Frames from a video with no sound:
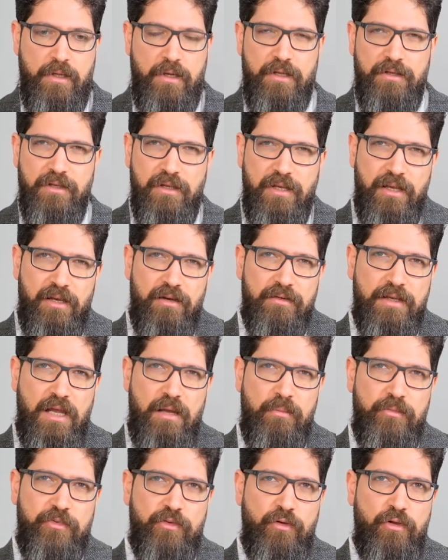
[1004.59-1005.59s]
And here
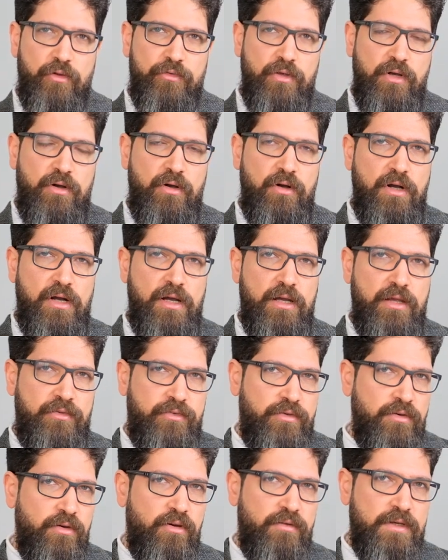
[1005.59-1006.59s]
comes also a
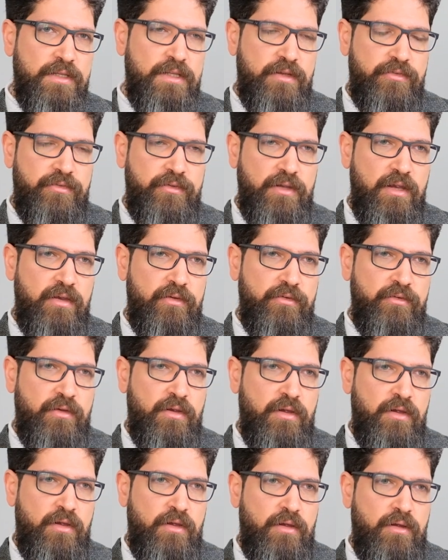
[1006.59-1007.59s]
theory that says,
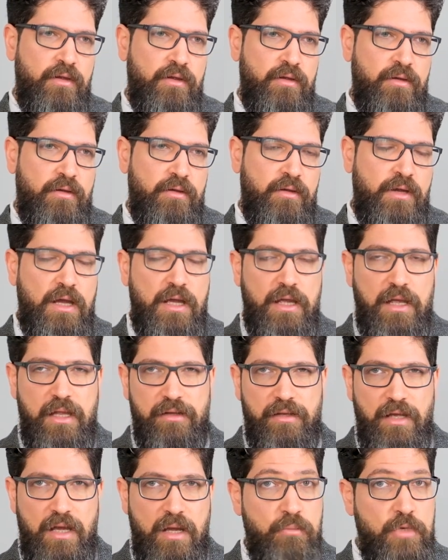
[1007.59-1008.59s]

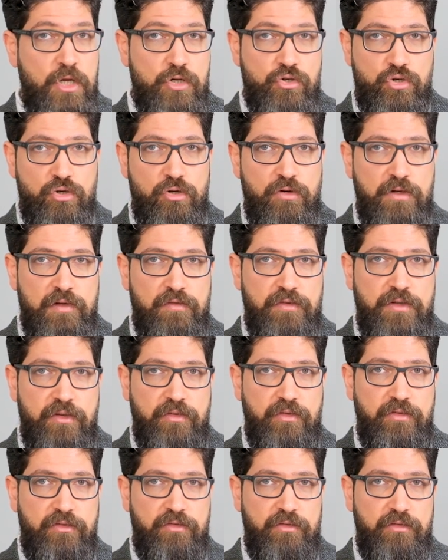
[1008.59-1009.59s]
and I'm not sure if
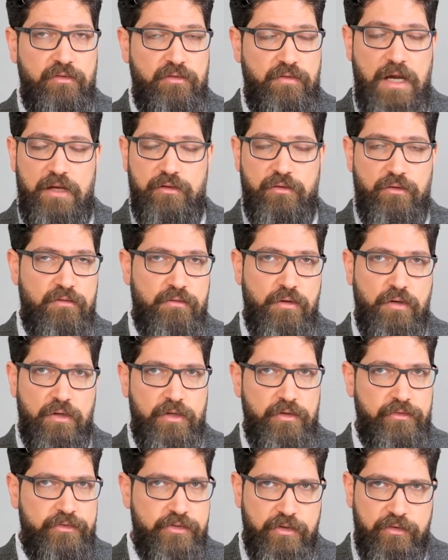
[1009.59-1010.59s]
this is right or wrong,
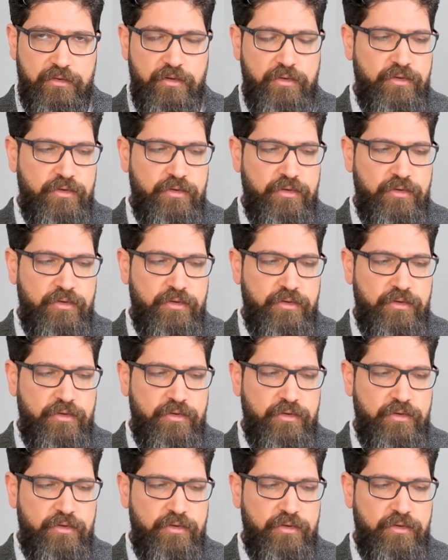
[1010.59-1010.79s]
it's just a